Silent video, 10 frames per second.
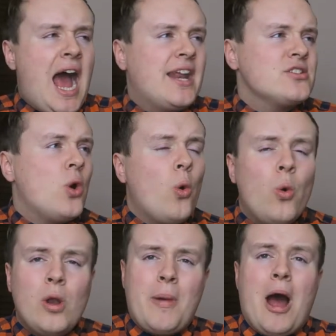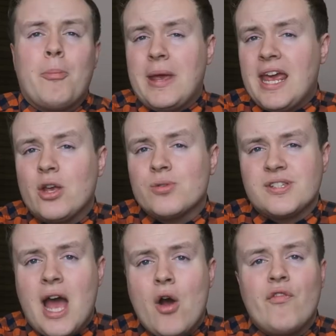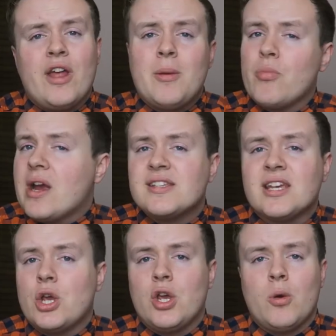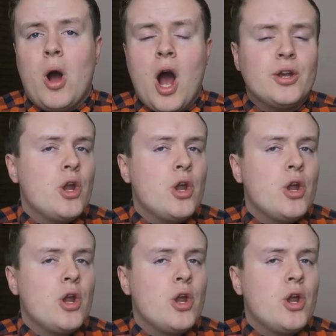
And it's all about being yourself and embracing who you are,